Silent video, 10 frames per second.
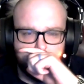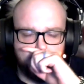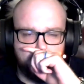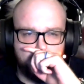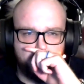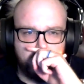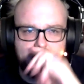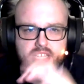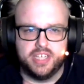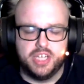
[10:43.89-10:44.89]
with
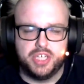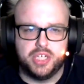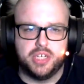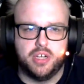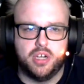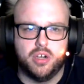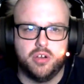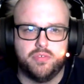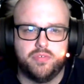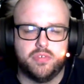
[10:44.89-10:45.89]
the addition
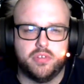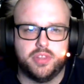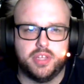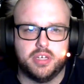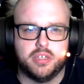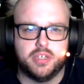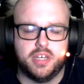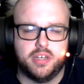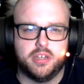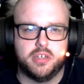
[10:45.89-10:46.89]
of the